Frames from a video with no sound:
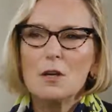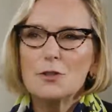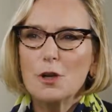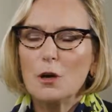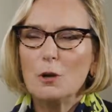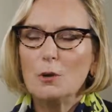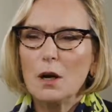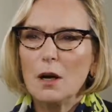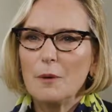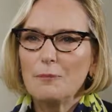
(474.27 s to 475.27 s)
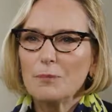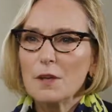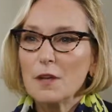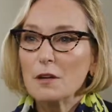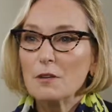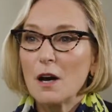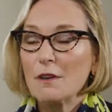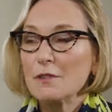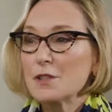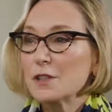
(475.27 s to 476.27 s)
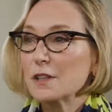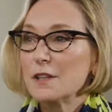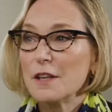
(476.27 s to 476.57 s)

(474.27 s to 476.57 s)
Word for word: So um, there, obviously